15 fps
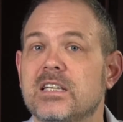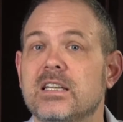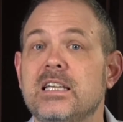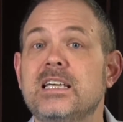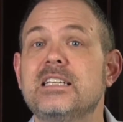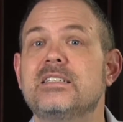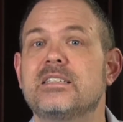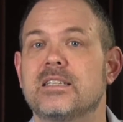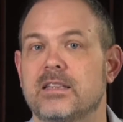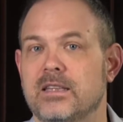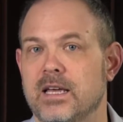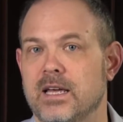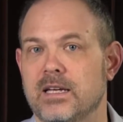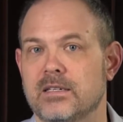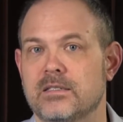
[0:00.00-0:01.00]
it leads to
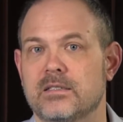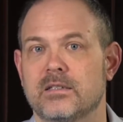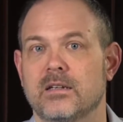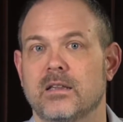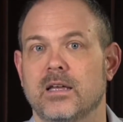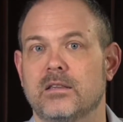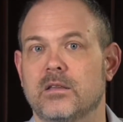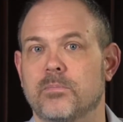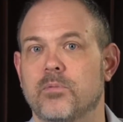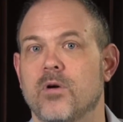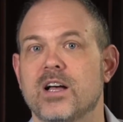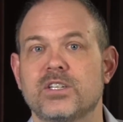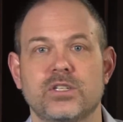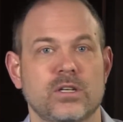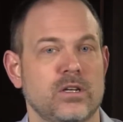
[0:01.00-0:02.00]
things like
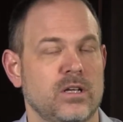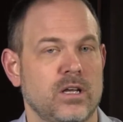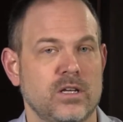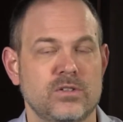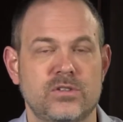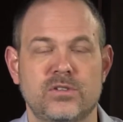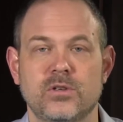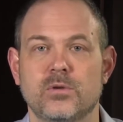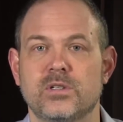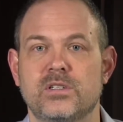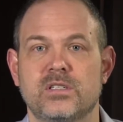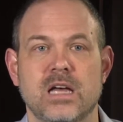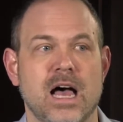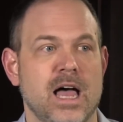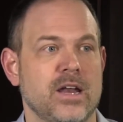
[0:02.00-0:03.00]
depression and
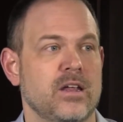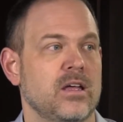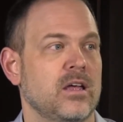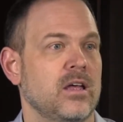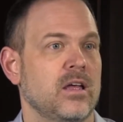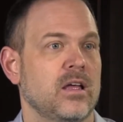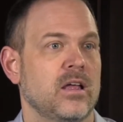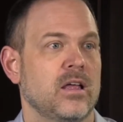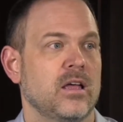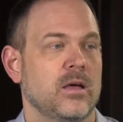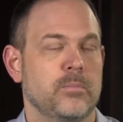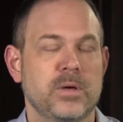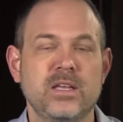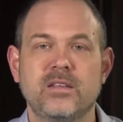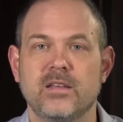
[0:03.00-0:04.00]
suicide
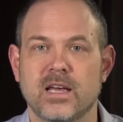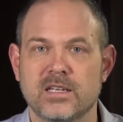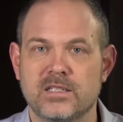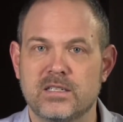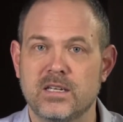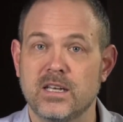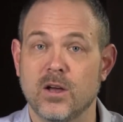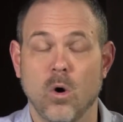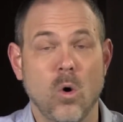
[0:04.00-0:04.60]
and PTSD.